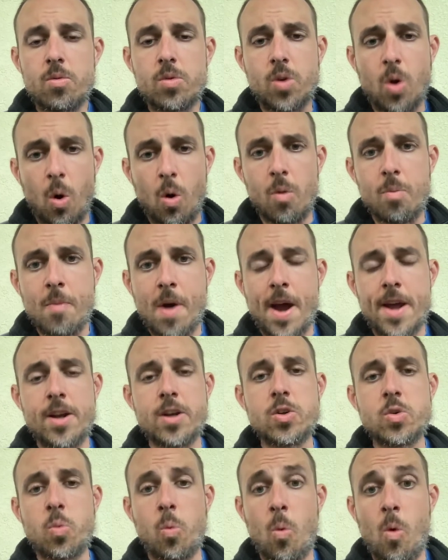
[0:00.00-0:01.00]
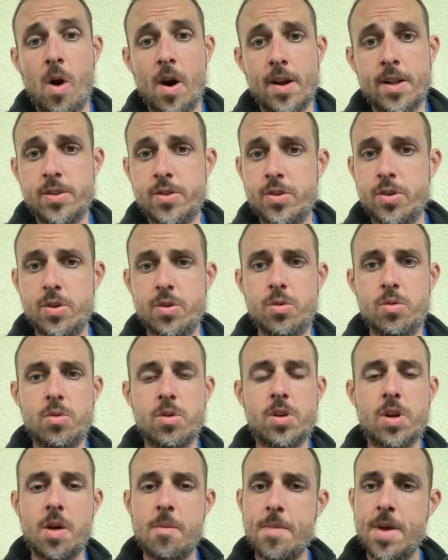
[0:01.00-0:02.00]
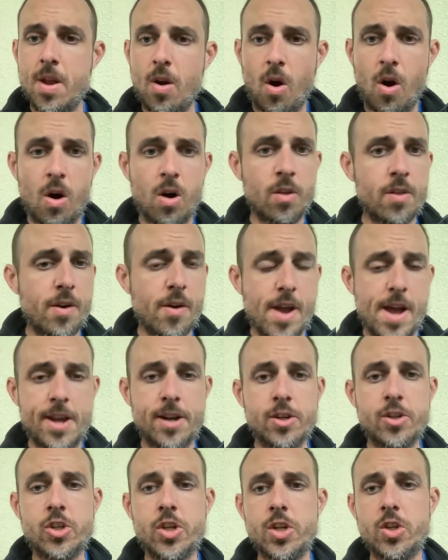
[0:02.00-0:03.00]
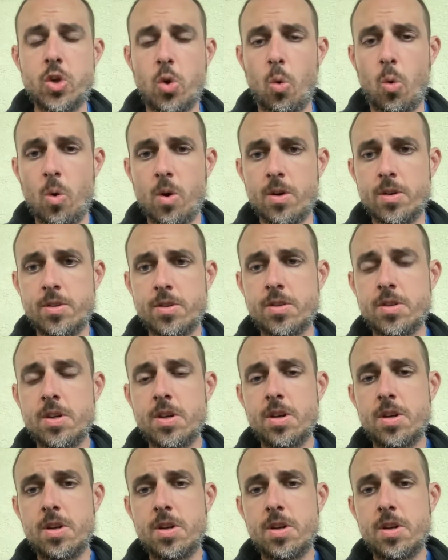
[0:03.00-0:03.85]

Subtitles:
gold miners wanted to commit all their energy towards